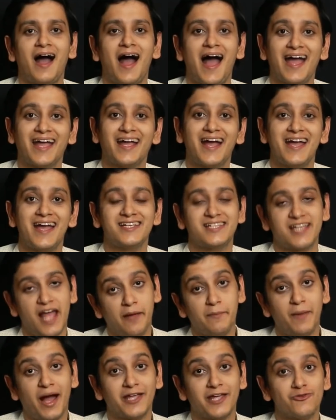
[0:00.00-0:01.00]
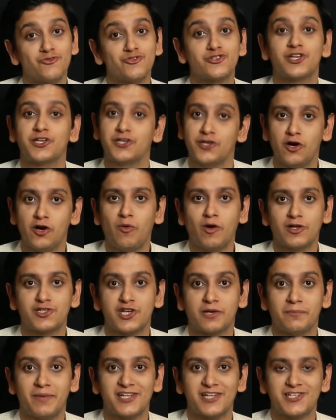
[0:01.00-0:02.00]
Hi guys, I'm Ayush and you're
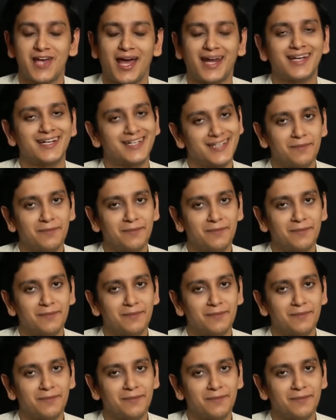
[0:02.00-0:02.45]
watching my channel